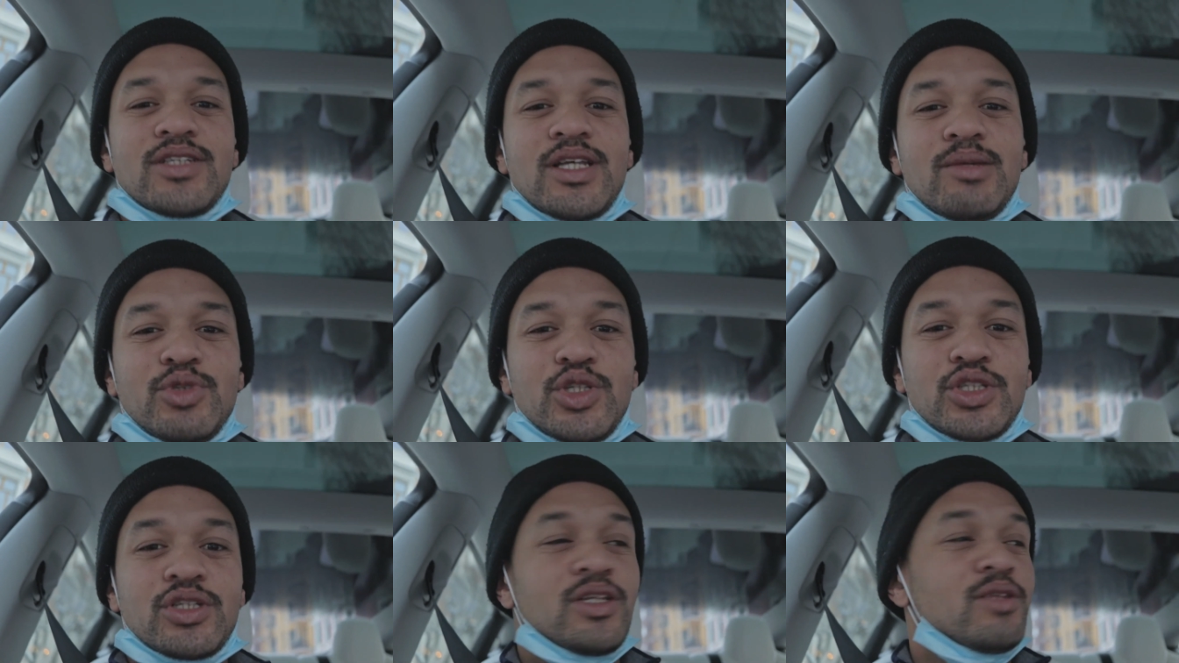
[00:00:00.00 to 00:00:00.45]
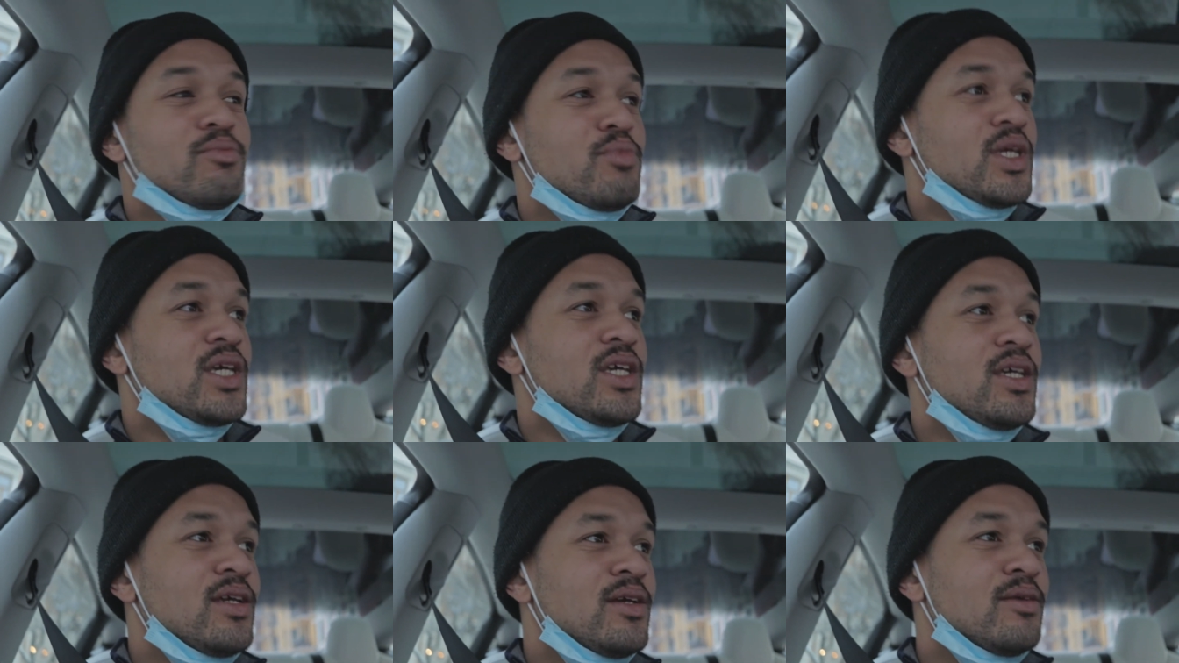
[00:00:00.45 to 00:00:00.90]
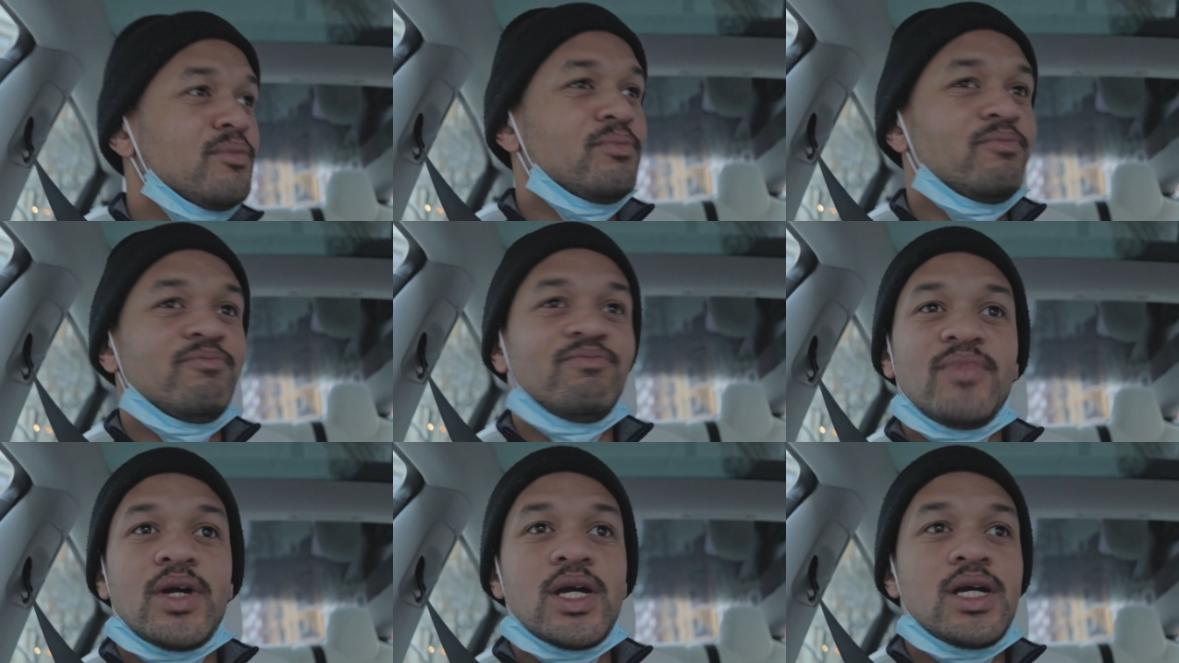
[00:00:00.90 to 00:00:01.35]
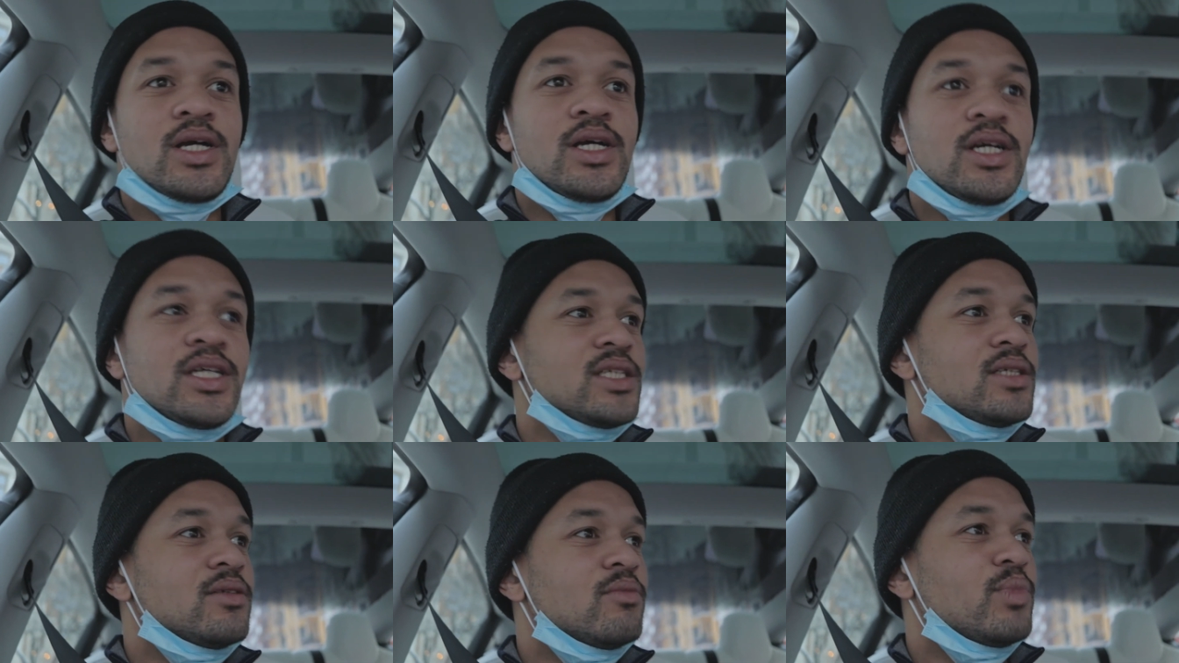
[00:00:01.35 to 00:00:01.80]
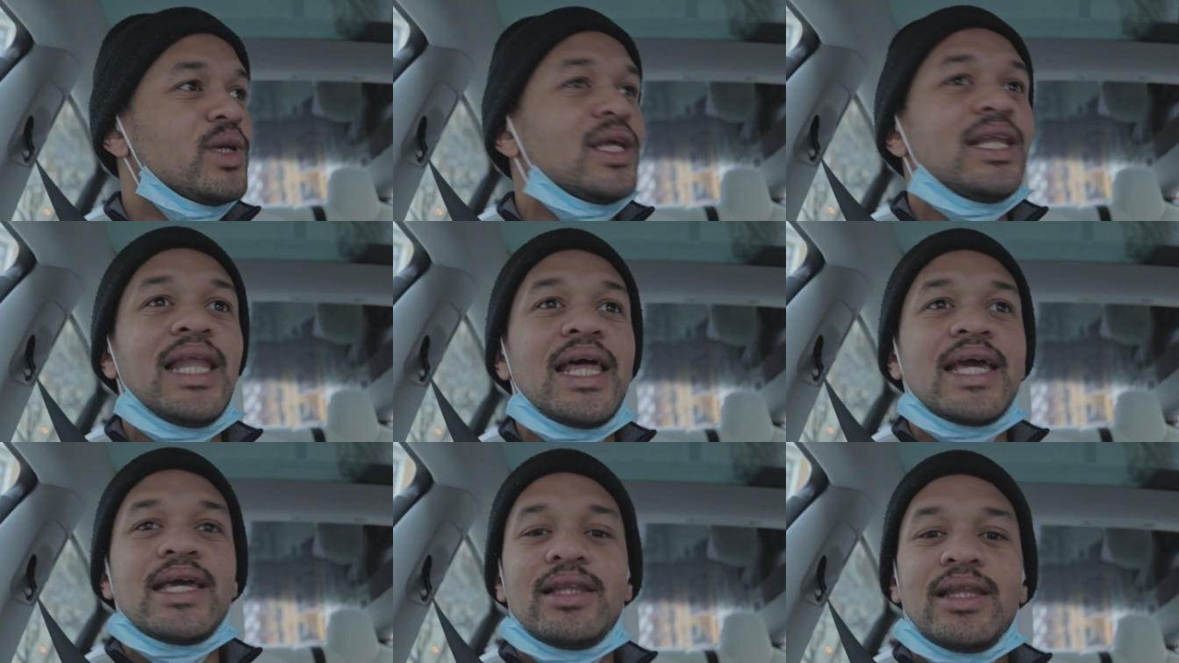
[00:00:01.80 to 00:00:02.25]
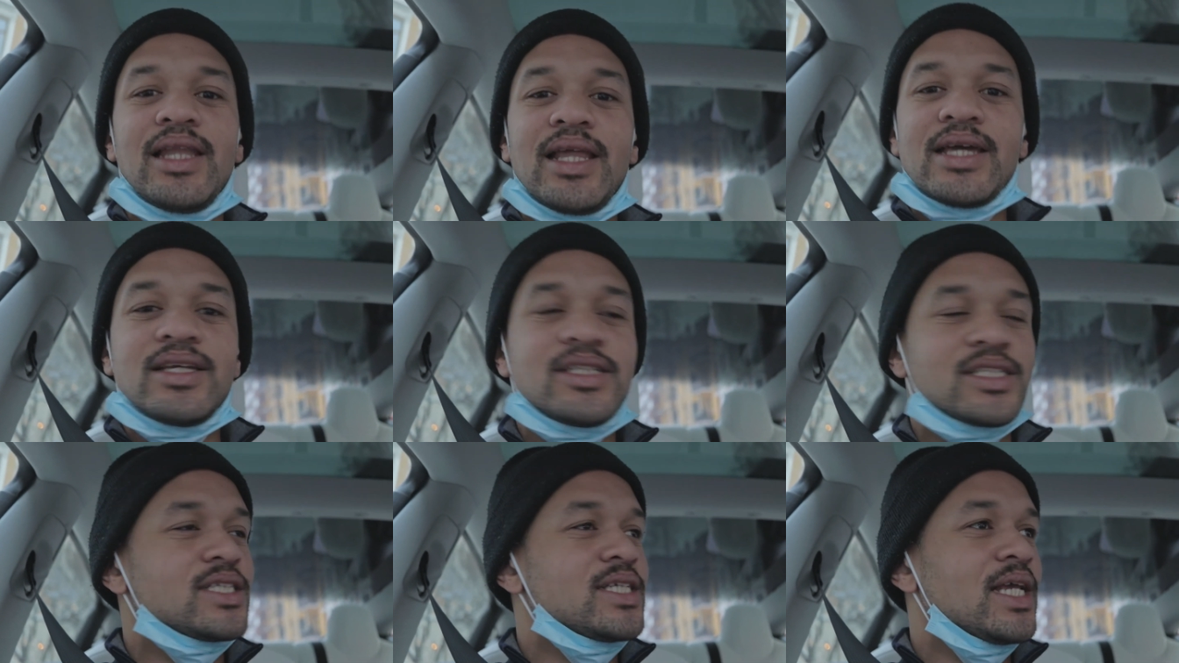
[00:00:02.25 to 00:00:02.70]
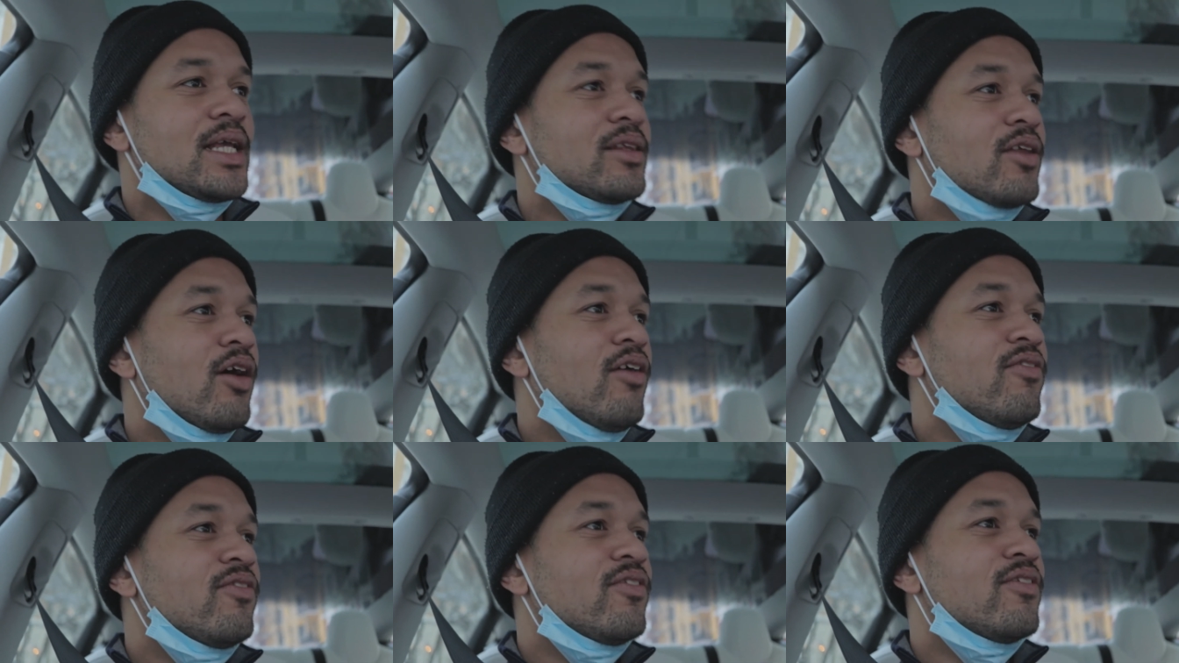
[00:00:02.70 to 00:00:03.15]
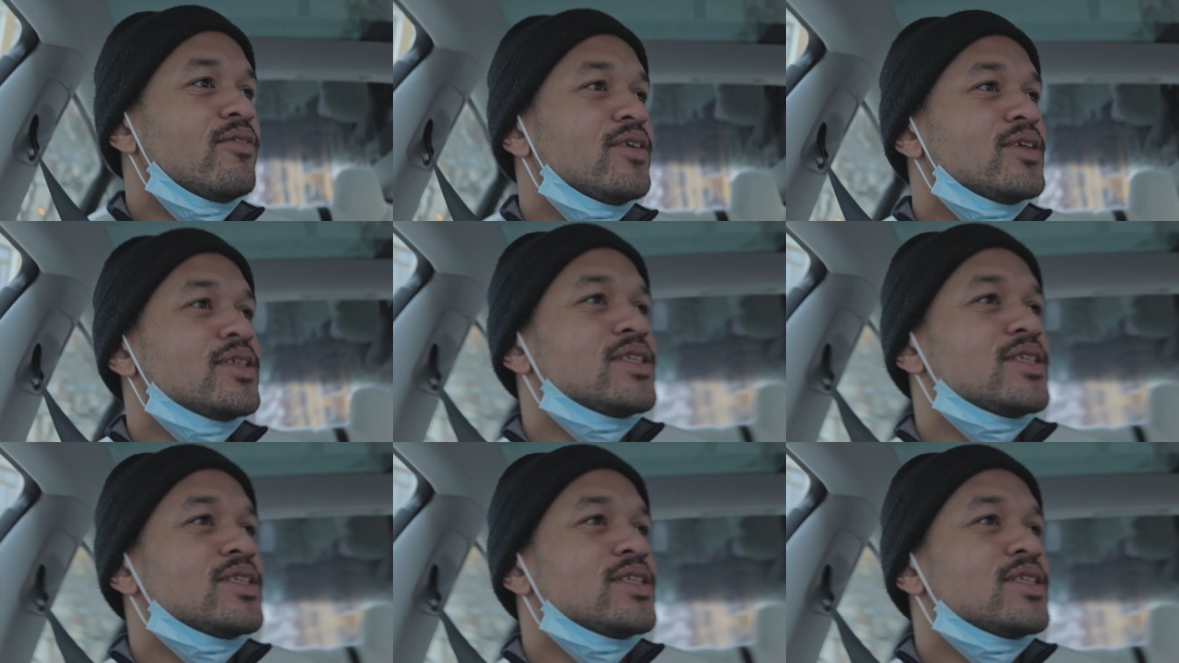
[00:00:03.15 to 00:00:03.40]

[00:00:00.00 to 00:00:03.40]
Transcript: so I'm just gonna be be late, late set off